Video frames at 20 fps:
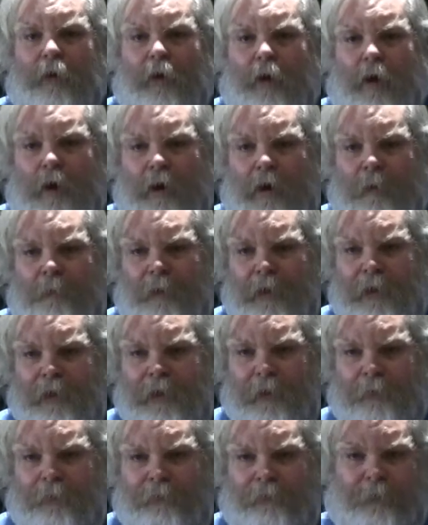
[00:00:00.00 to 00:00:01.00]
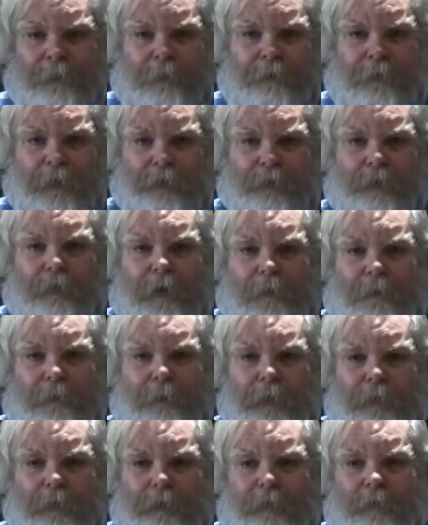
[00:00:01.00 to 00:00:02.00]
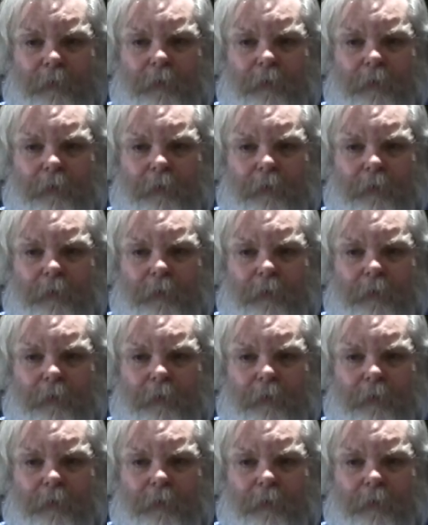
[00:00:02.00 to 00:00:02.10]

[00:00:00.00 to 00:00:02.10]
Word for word: Our money comes from the federal government.